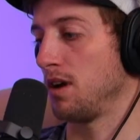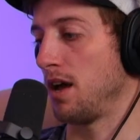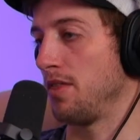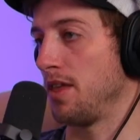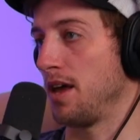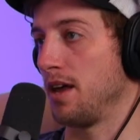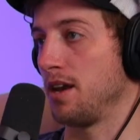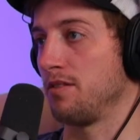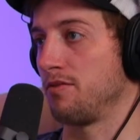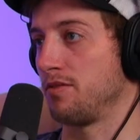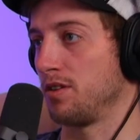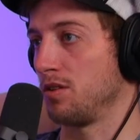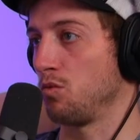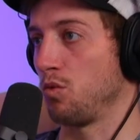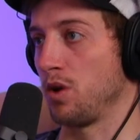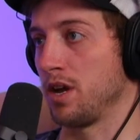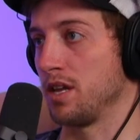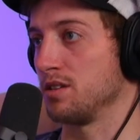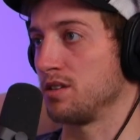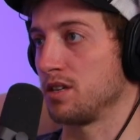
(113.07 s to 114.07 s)
And then if it
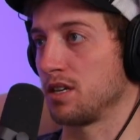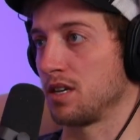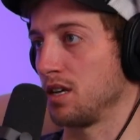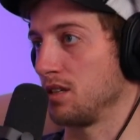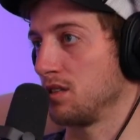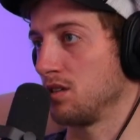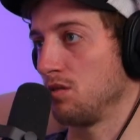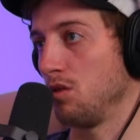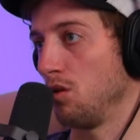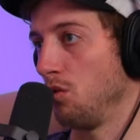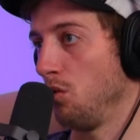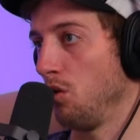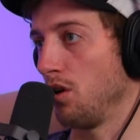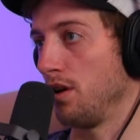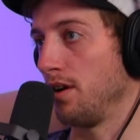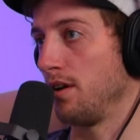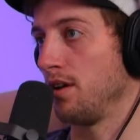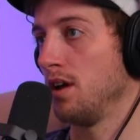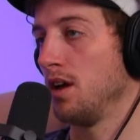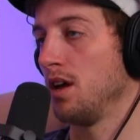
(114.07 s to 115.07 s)
wins, it gets a
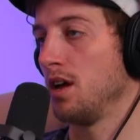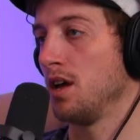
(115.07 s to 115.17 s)
reward.